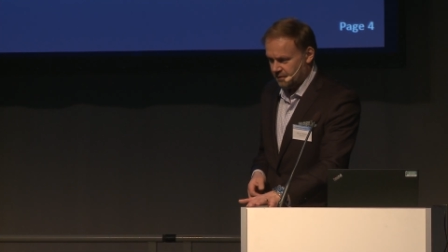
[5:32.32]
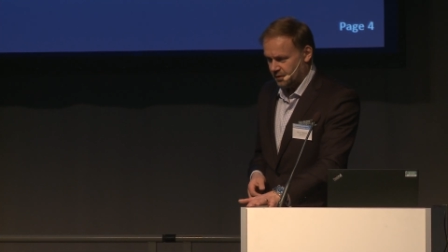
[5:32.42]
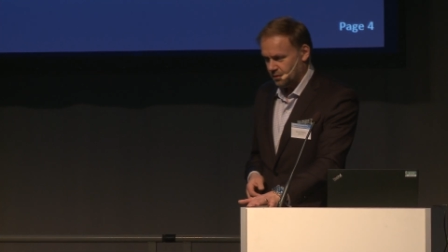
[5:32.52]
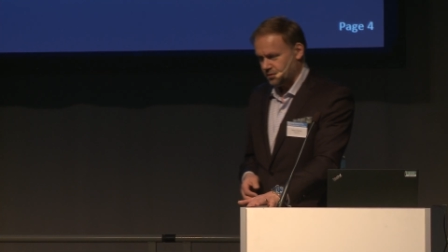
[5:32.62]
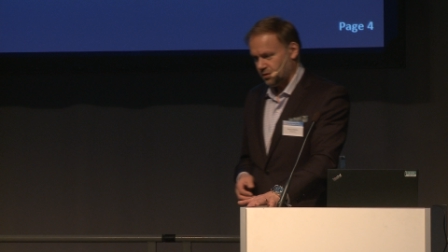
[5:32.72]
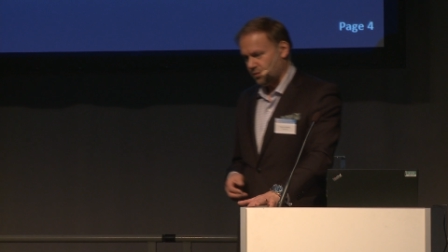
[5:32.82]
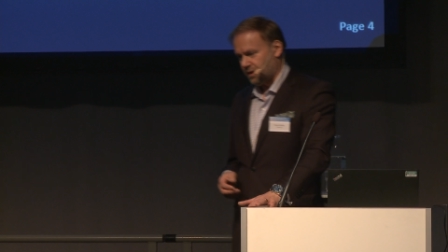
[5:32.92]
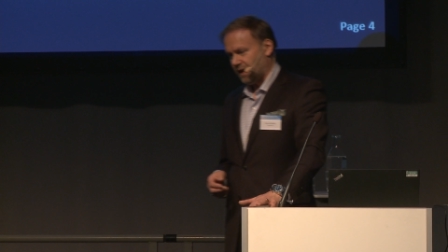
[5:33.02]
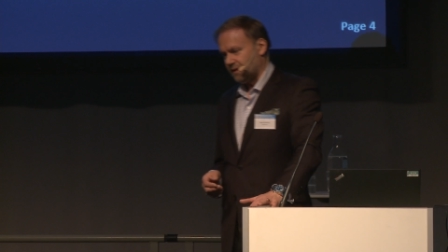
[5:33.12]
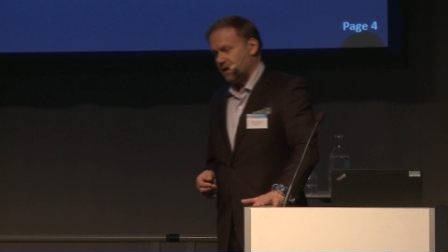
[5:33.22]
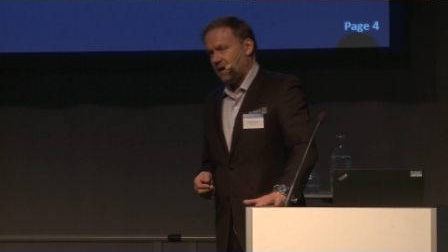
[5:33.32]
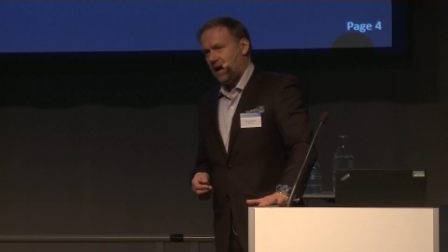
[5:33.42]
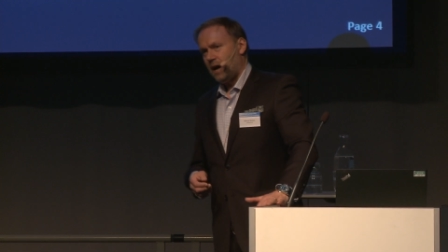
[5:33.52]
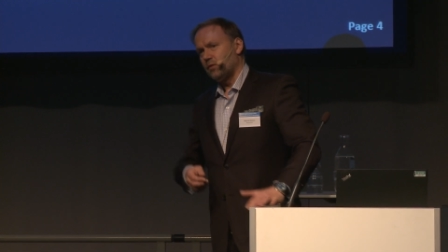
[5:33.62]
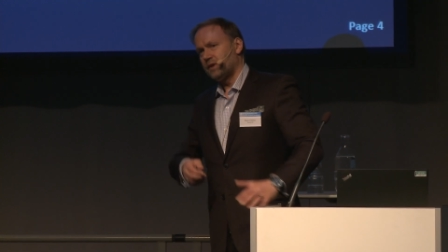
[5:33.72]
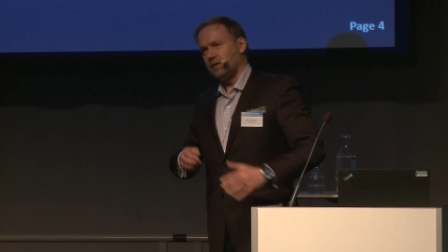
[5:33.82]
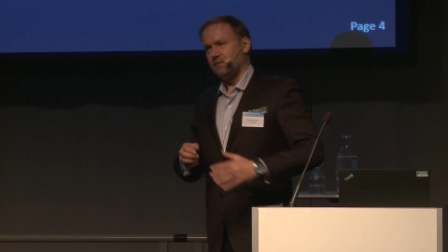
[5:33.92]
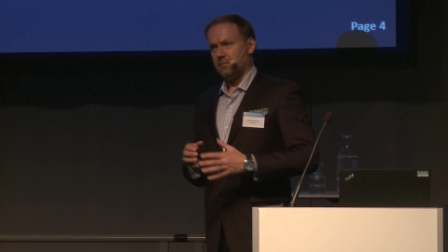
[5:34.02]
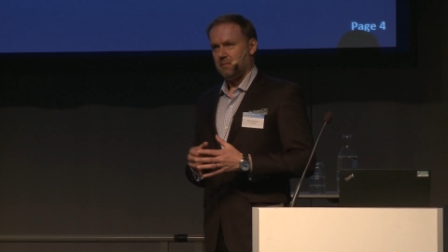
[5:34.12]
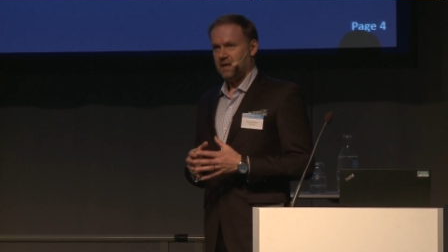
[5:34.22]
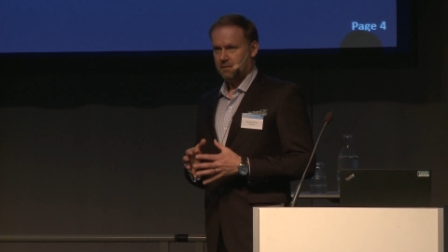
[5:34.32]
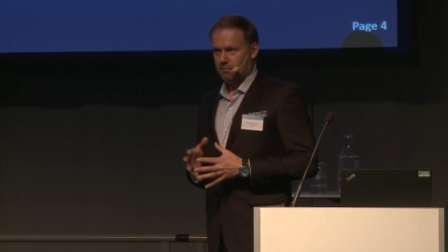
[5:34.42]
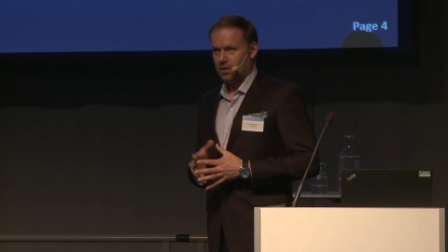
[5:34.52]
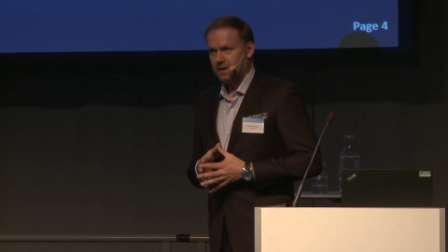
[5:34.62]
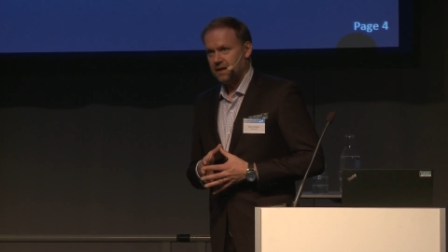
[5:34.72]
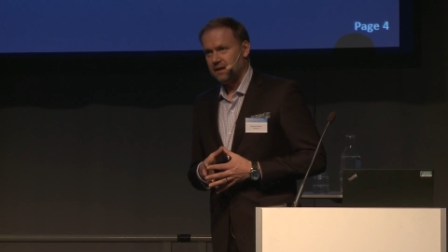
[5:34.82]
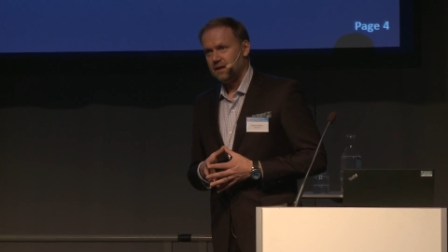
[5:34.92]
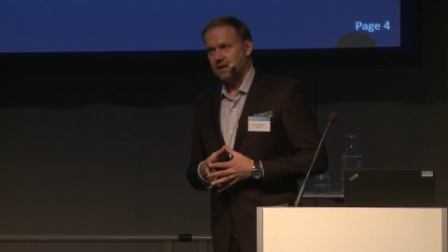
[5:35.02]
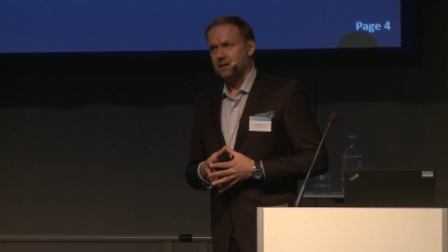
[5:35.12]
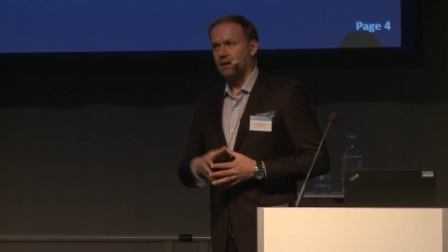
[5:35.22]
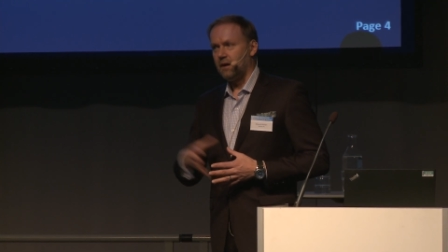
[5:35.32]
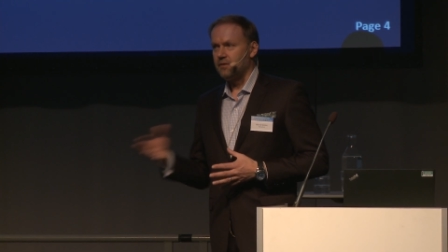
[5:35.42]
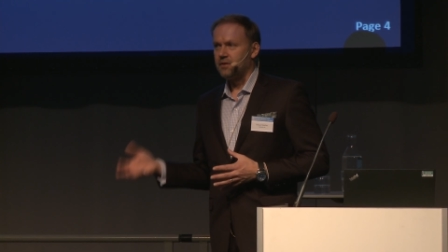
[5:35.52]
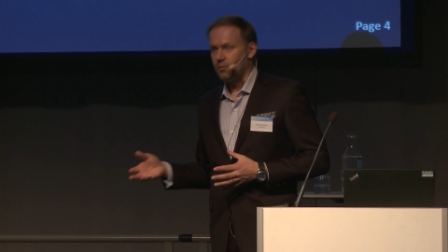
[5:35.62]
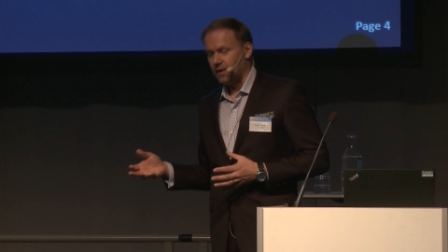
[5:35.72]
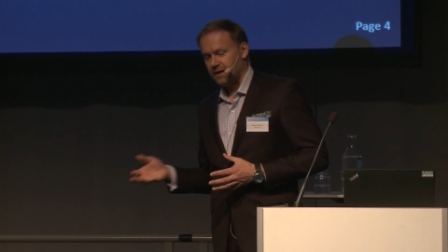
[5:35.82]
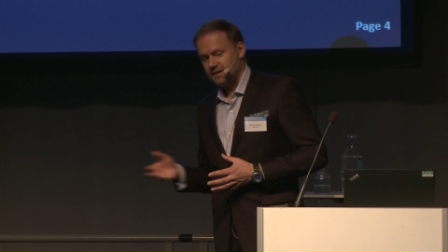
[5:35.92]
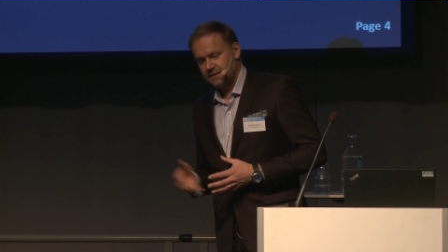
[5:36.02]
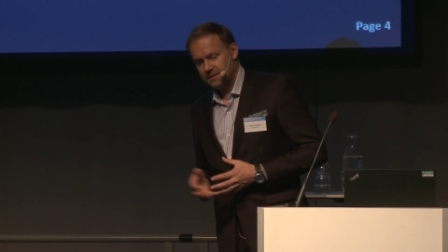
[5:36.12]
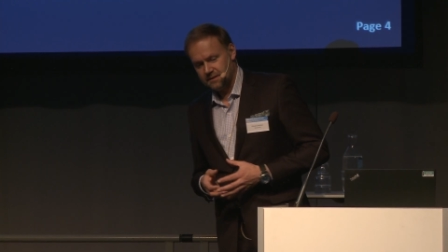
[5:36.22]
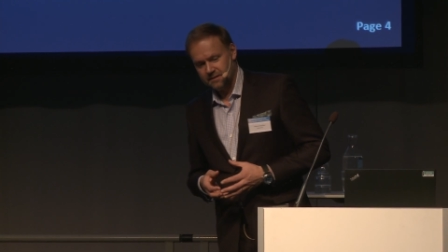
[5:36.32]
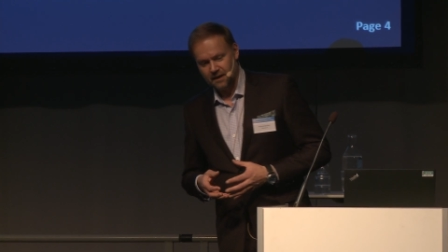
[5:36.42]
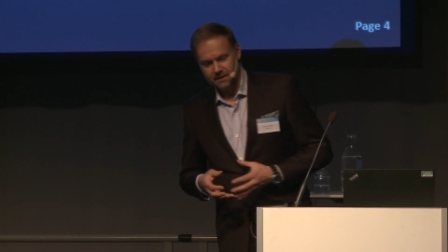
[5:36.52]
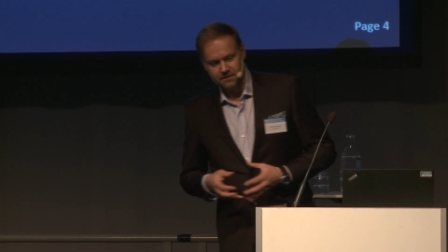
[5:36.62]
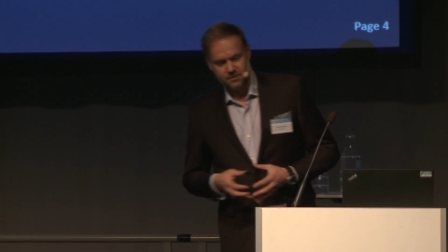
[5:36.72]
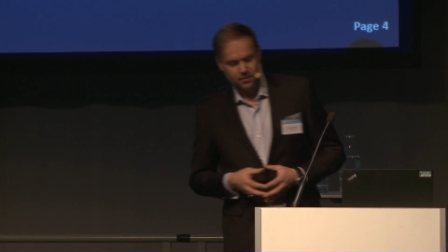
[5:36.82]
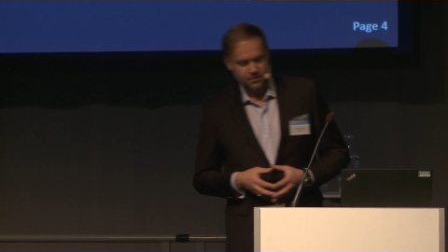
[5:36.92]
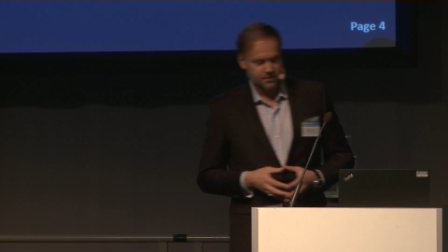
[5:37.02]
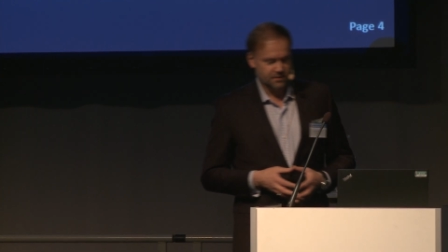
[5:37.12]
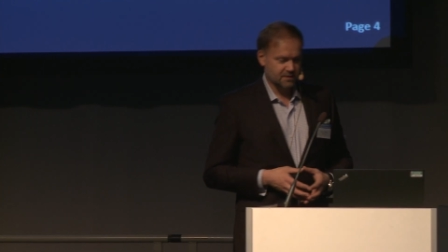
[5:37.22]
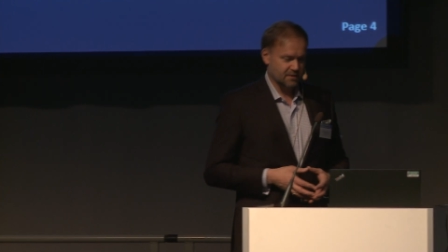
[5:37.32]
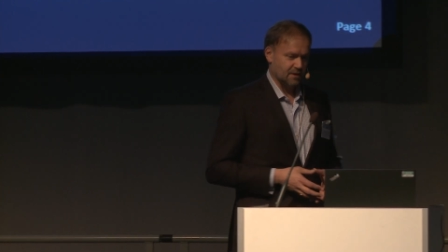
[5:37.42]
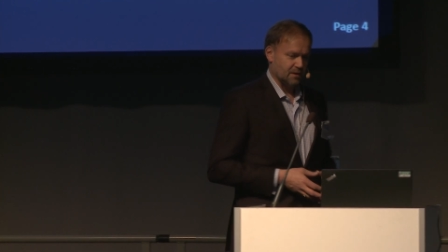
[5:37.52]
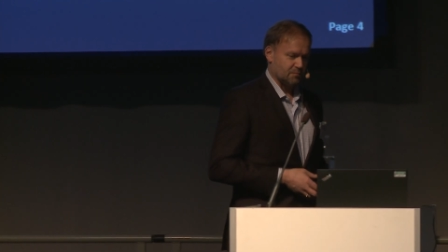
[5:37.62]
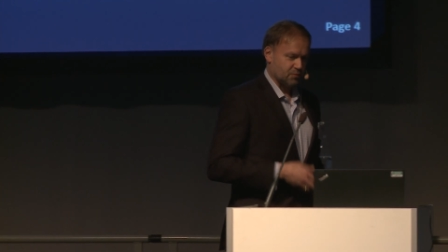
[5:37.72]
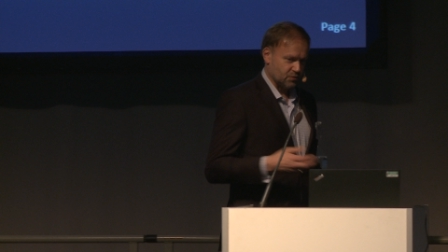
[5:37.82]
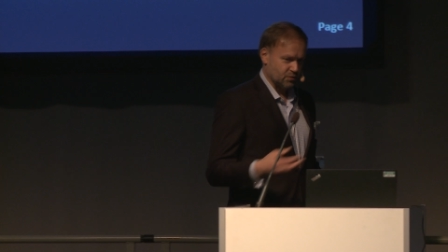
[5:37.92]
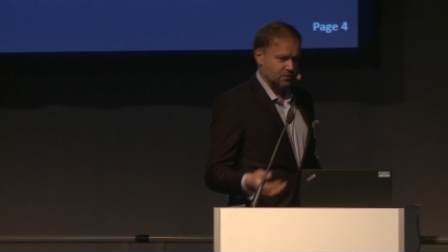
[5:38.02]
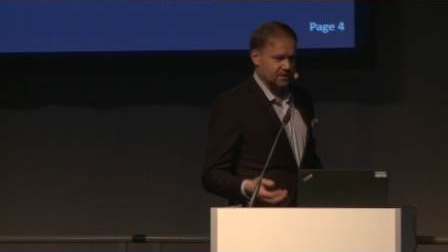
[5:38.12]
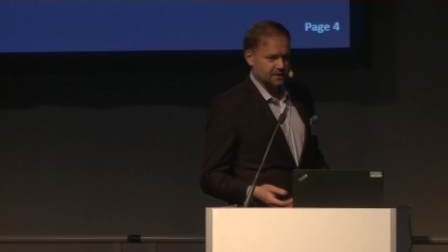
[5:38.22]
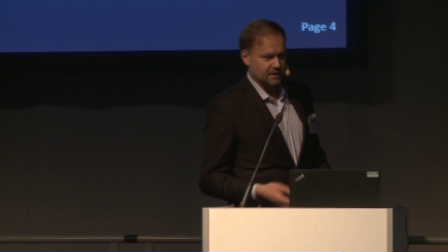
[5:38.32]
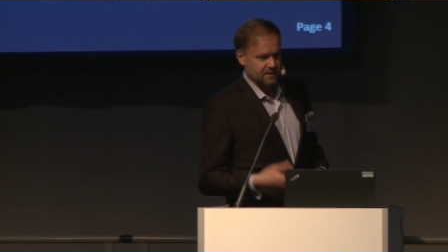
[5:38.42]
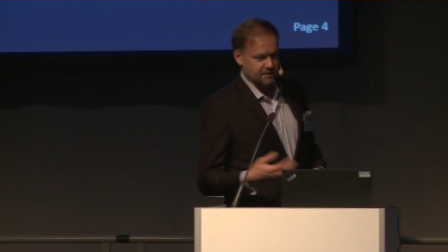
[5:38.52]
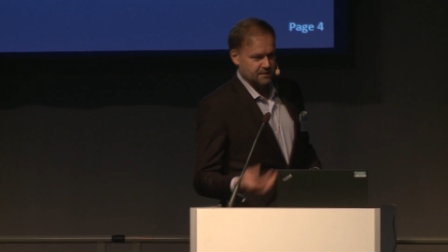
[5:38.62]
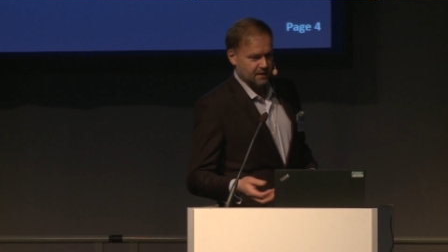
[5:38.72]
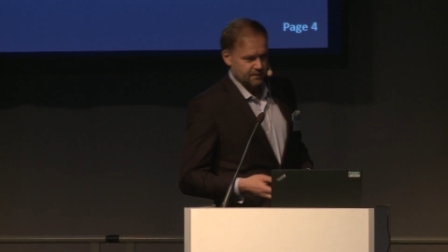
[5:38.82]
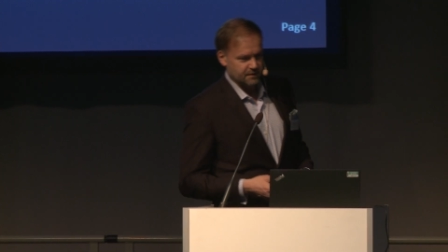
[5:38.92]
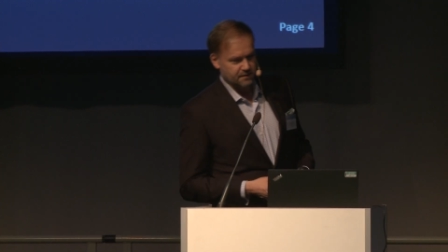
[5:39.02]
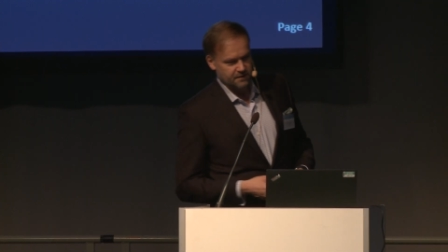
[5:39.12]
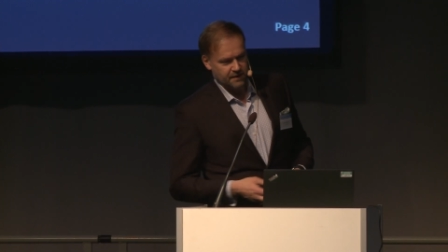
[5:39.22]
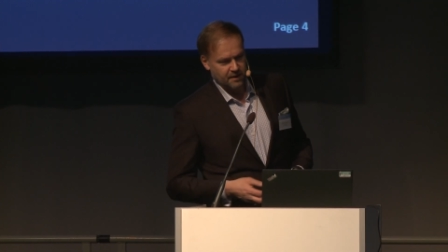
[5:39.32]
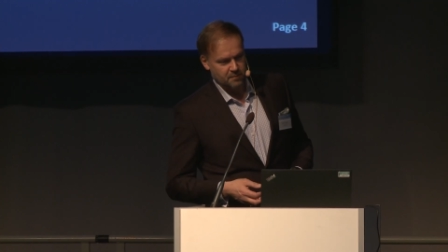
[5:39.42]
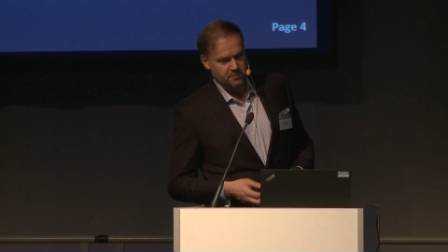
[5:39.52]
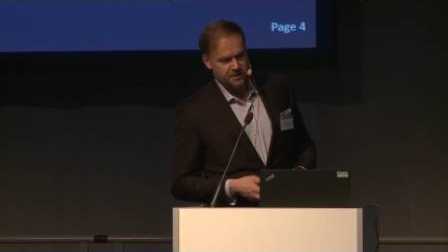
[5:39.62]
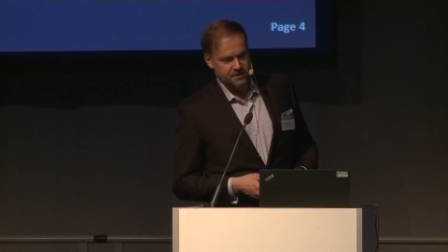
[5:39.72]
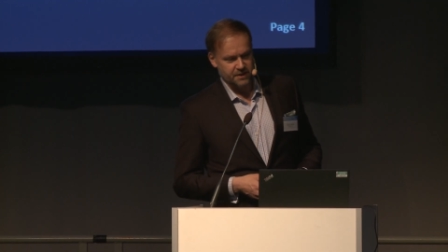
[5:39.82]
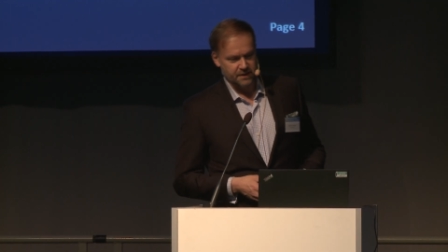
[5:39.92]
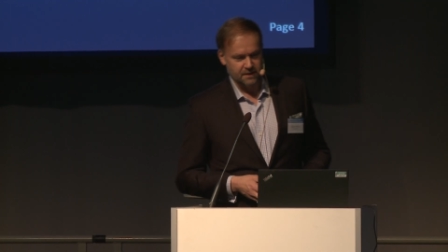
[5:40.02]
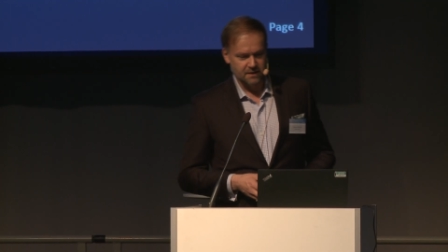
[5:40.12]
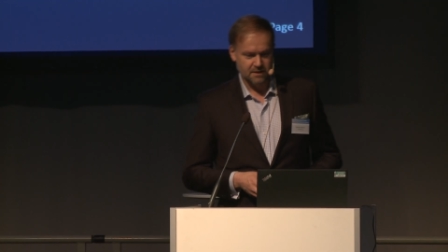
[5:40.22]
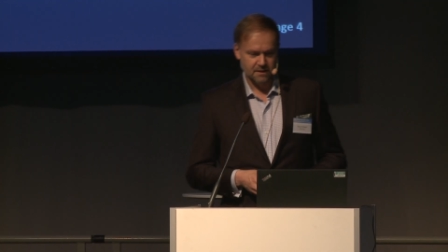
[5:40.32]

we also look at how can we make money in other ways than just uh, producing and selling the LBG.